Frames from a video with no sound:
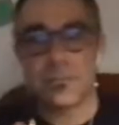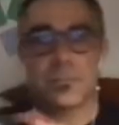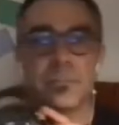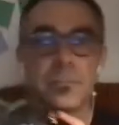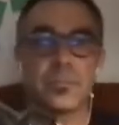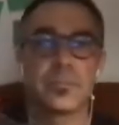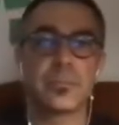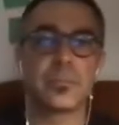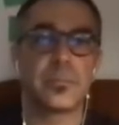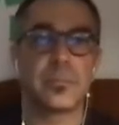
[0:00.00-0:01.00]

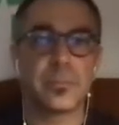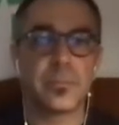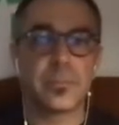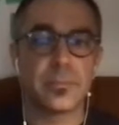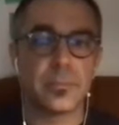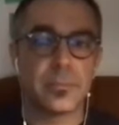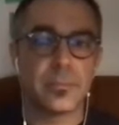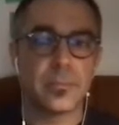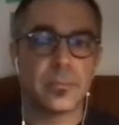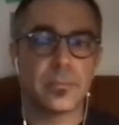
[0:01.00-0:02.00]

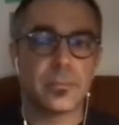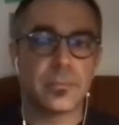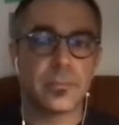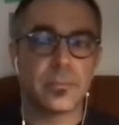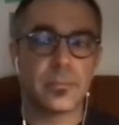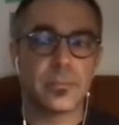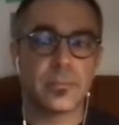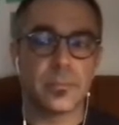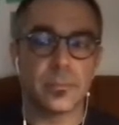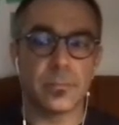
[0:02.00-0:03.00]

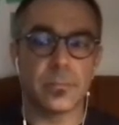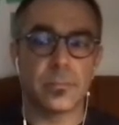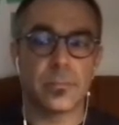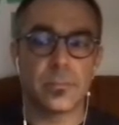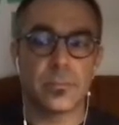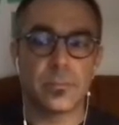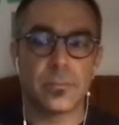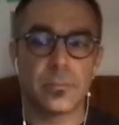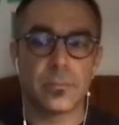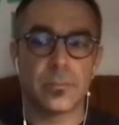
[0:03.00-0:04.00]

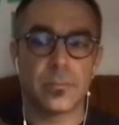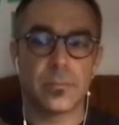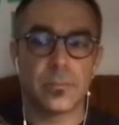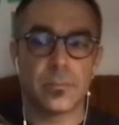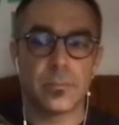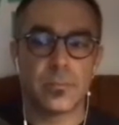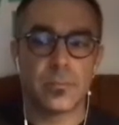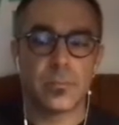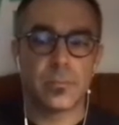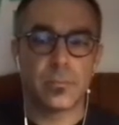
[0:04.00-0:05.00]

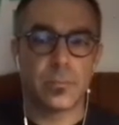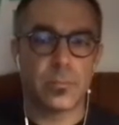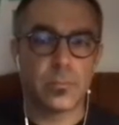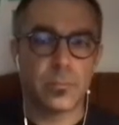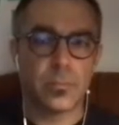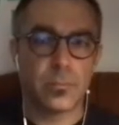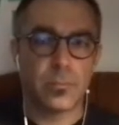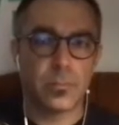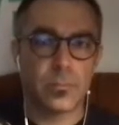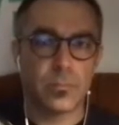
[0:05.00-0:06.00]

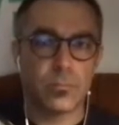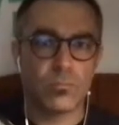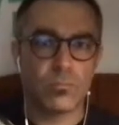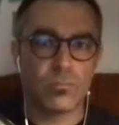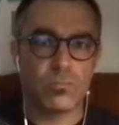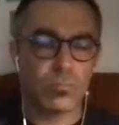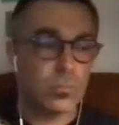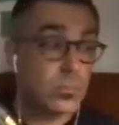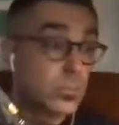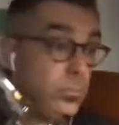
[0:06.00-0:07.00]

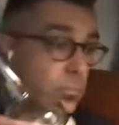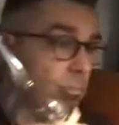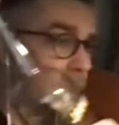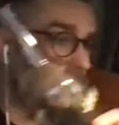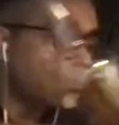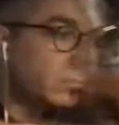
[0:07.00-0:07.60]
This person isn't speaking.